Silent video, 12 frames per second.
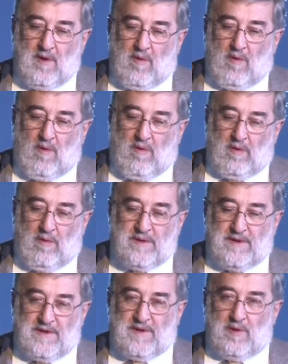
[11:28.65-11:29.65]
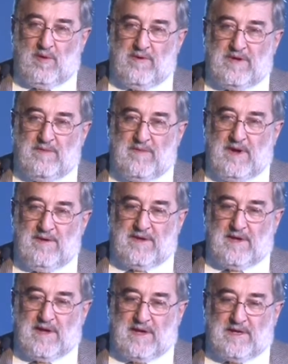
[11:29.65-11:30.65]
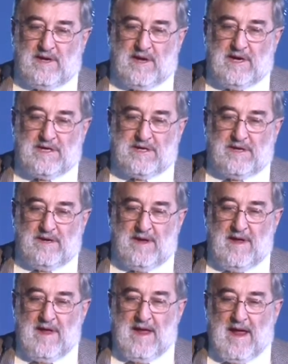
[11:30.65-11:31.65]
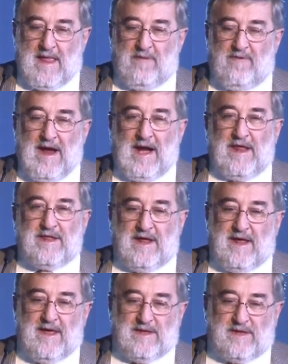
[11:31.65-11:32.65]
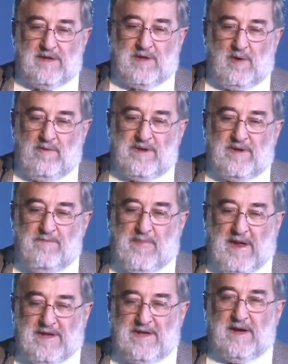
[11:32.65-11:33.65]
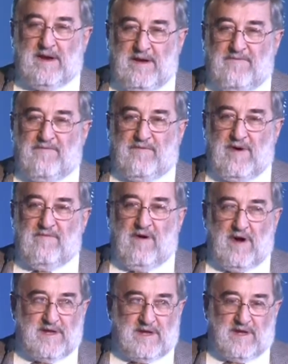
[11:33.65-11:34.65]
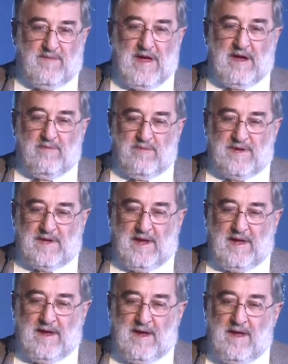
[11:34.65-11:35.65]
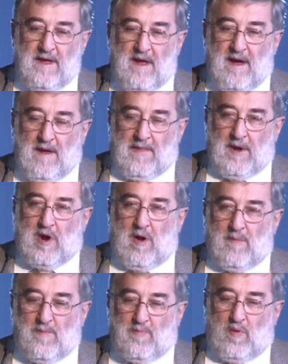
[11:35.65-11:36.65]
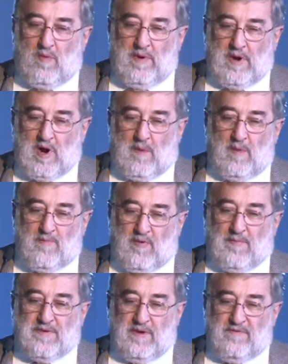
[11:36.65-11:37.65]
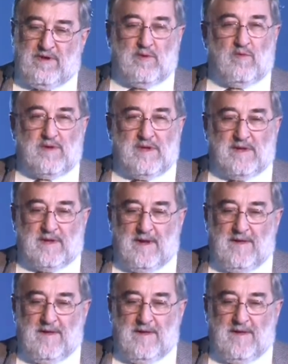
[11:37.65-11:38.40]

or does tourism use the destination? And the reality is that tourism basically free rides, as Megan was saying, on the common pool and common property resources.